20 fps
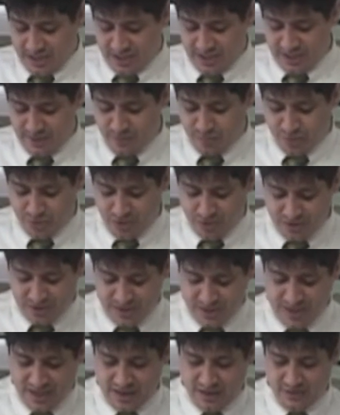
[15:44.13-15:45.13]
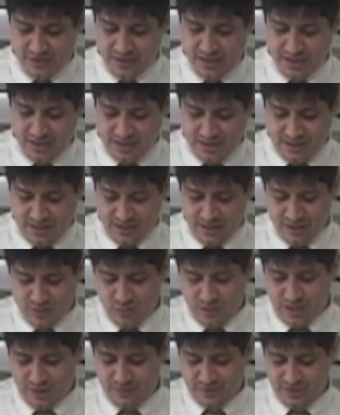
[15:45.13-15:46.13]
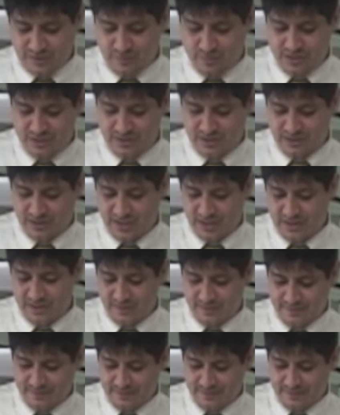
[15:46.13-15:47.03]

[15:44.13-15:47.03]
And he broke down and he wept bitterly.